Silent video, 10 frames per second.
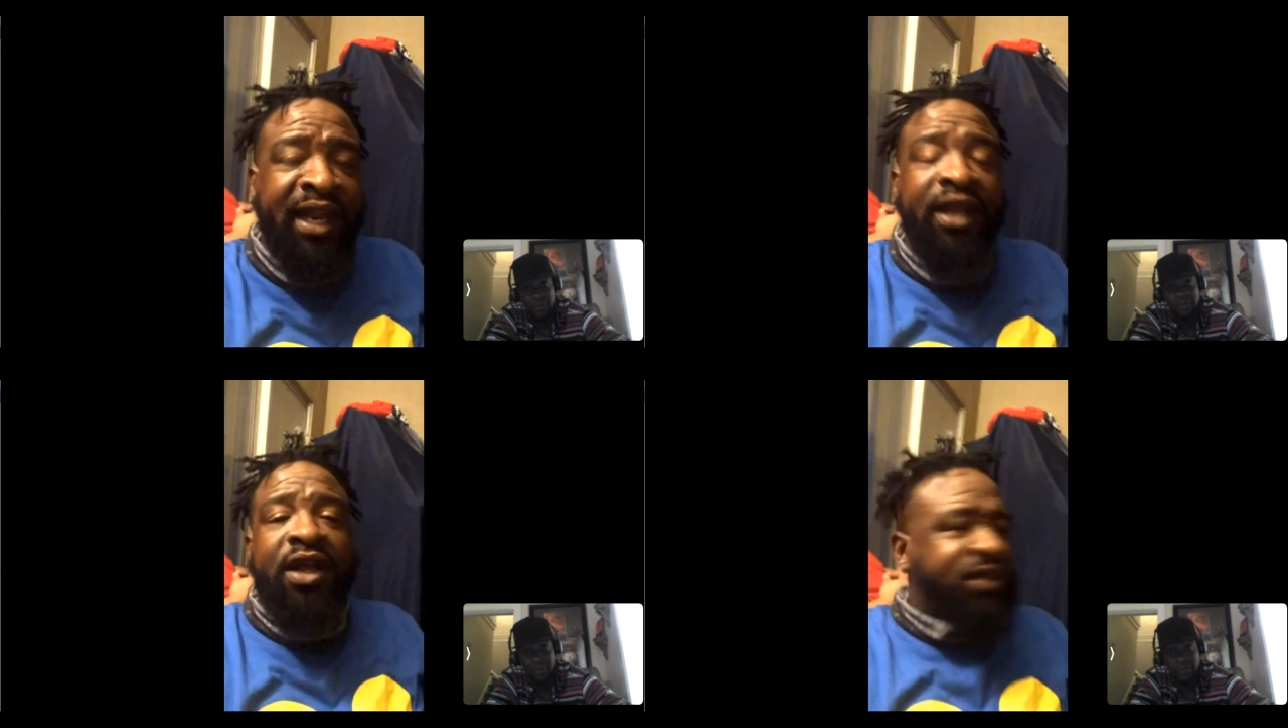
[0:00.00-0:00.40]

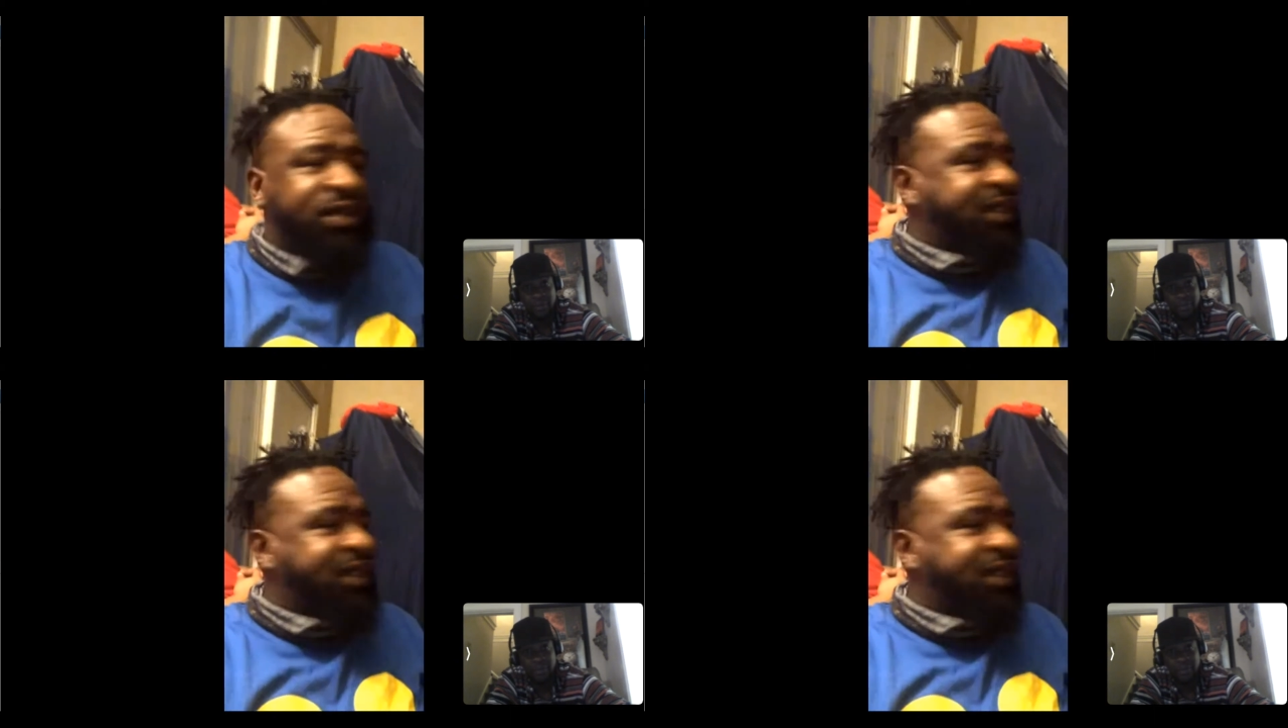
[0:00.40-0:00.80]
You know,
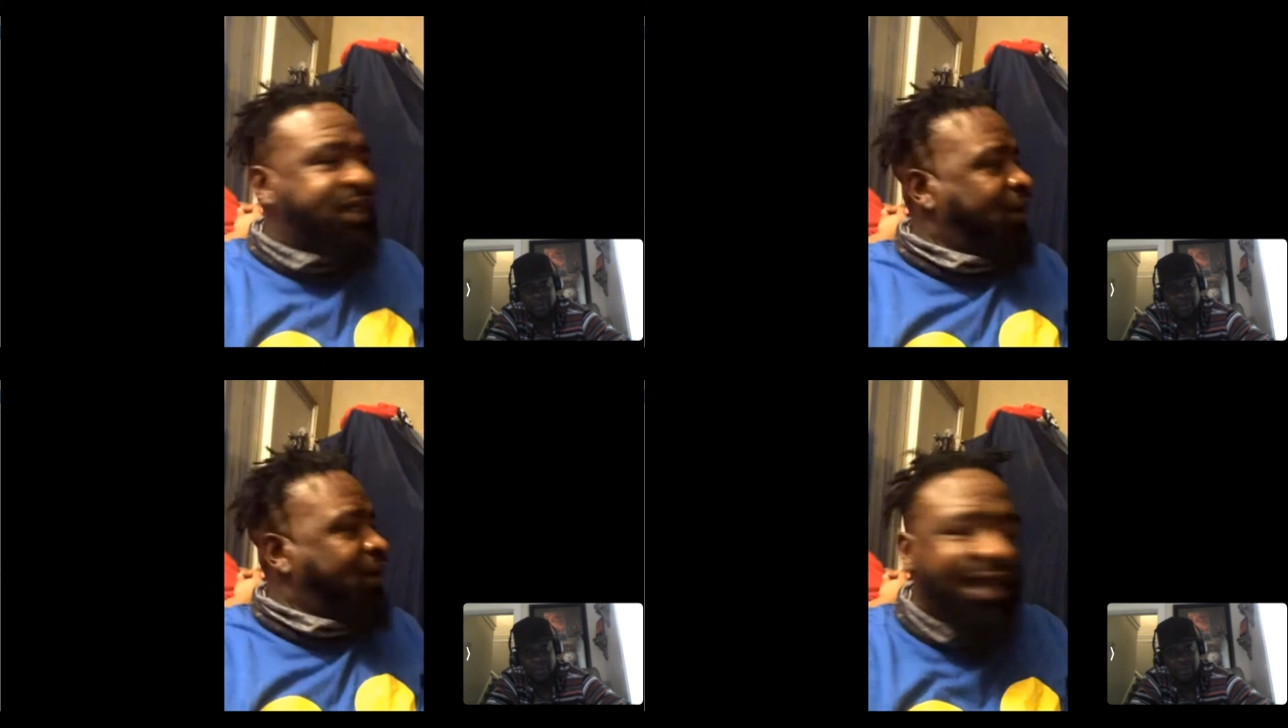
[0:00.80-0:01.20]

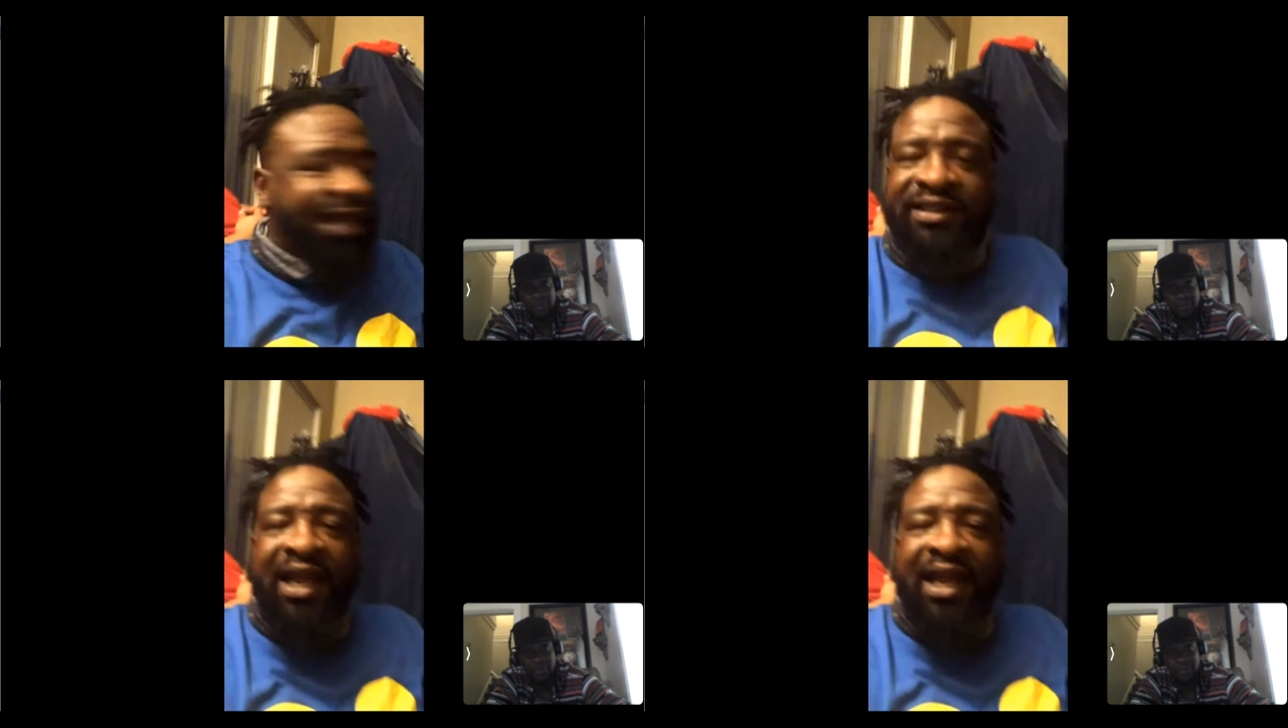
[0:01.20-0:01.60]
is that?
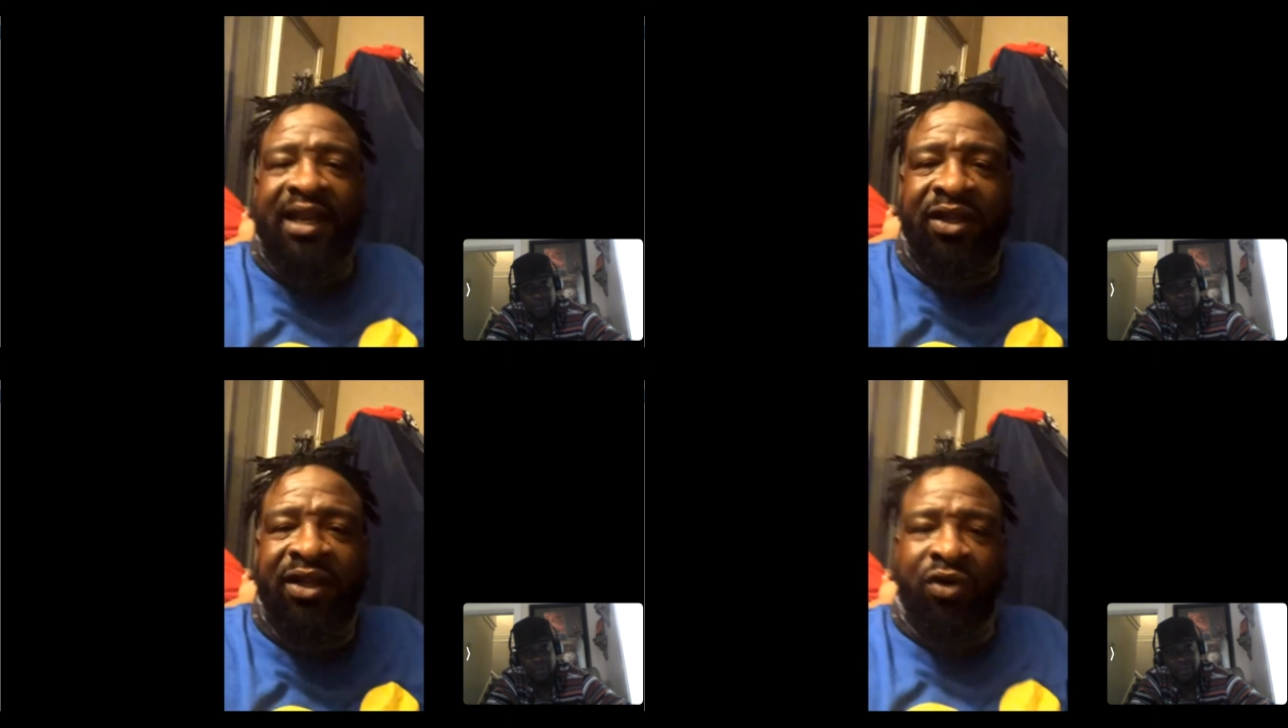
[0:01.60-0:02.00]
You know what I'm saying?